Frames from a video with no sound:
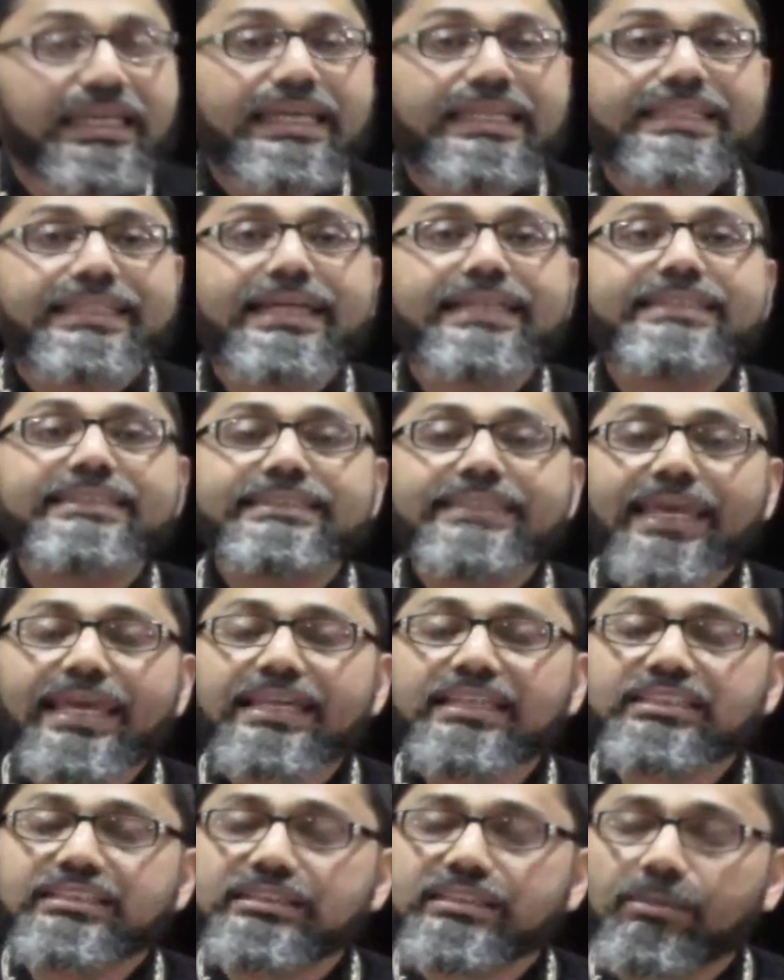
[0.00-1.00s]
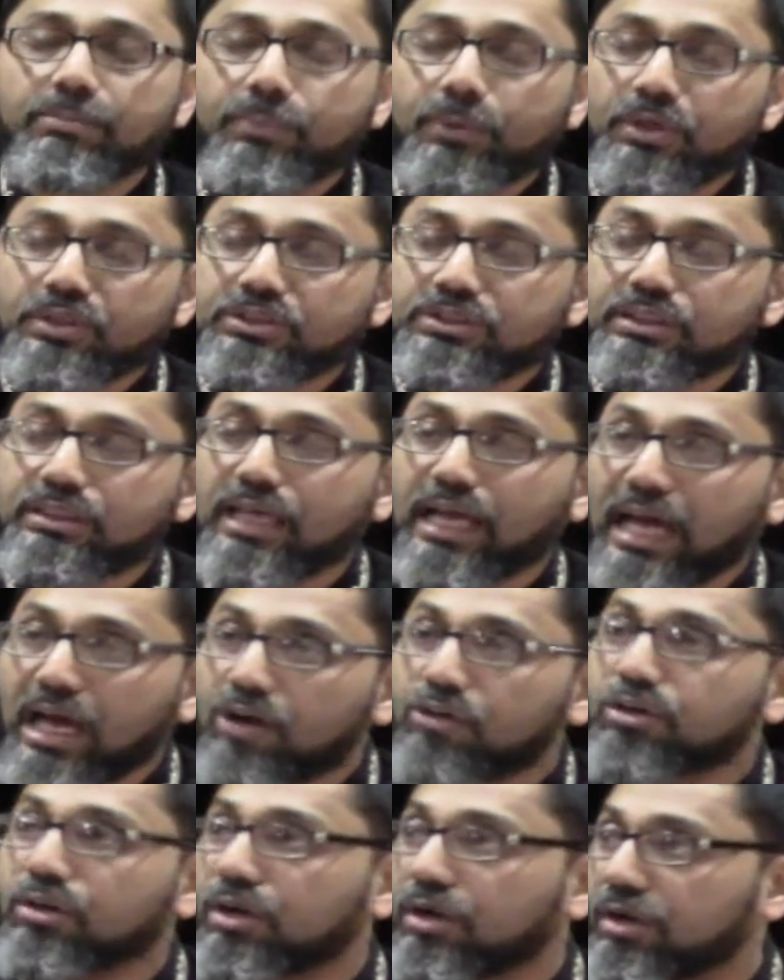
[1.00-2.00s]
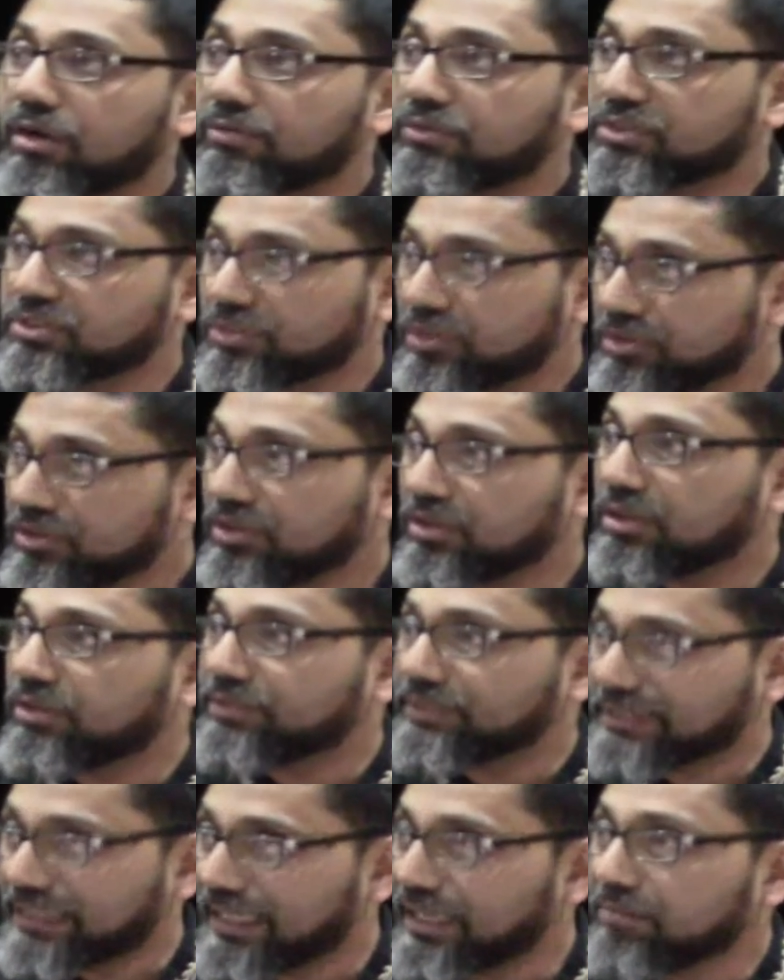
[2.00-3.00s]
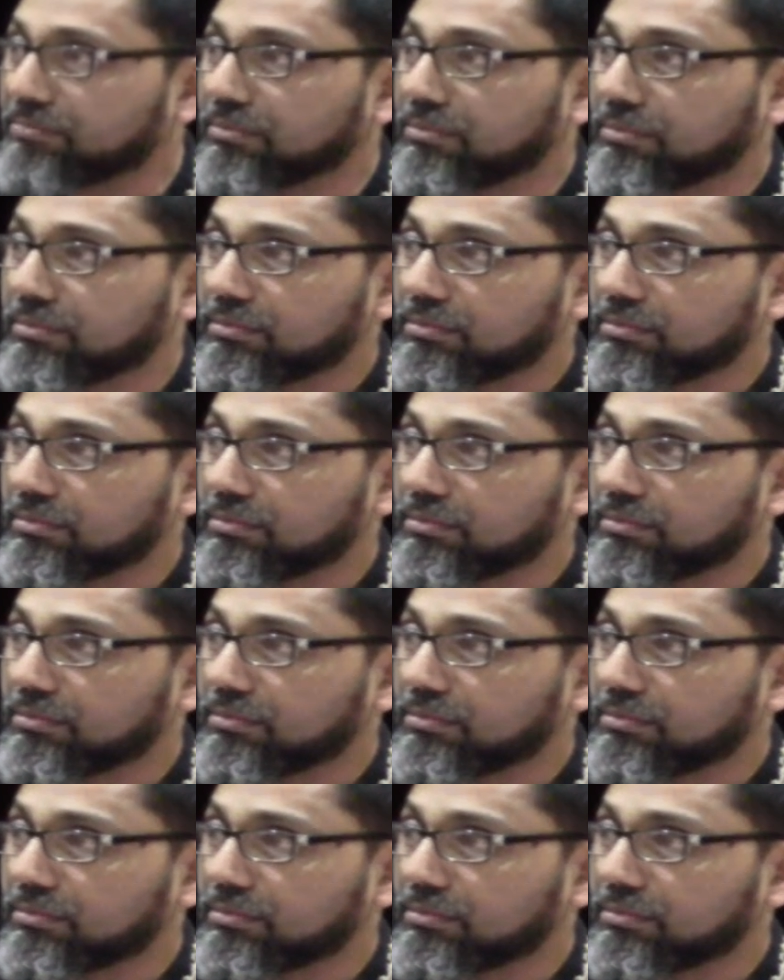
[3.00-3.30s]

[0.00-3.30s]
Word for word: that takes the person out of the circle of Islam.